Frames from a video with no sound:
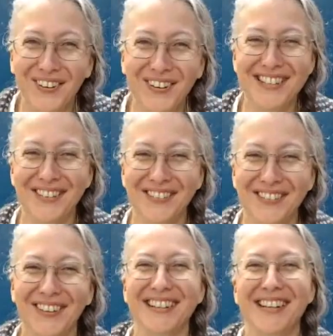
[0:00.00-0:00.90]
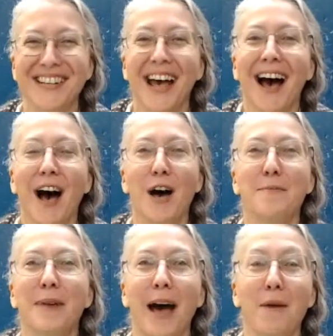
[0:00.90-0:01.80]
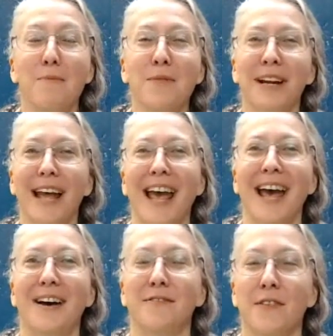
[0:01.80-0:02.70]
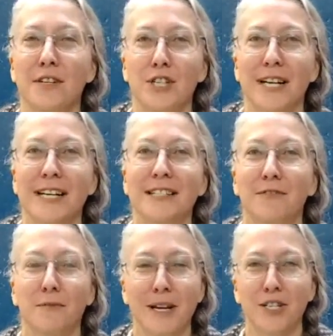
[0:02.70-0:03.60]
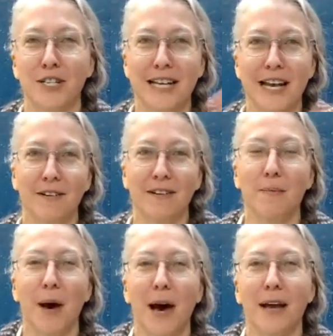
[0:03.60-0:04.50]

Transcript: of course, I'm going to have Jenny's information down at the bottom